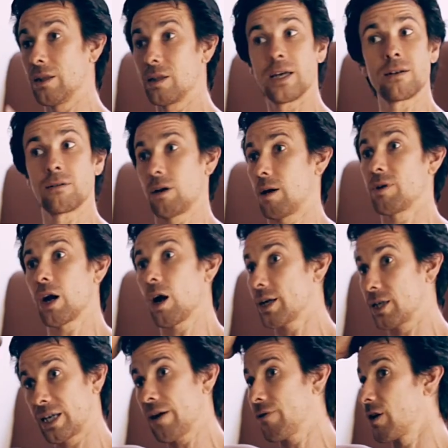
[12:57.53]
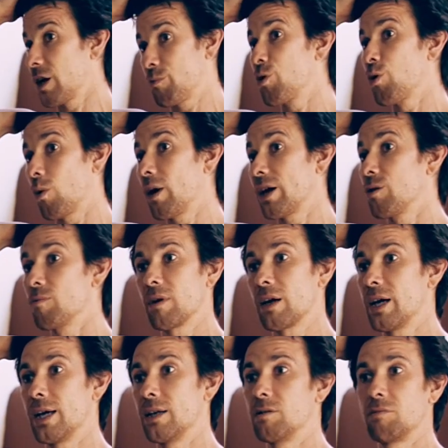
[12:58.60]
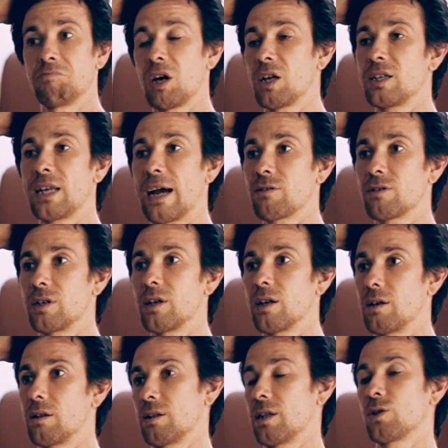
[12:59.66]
then, I mean, I definitely put weight on my head, undoubtedly.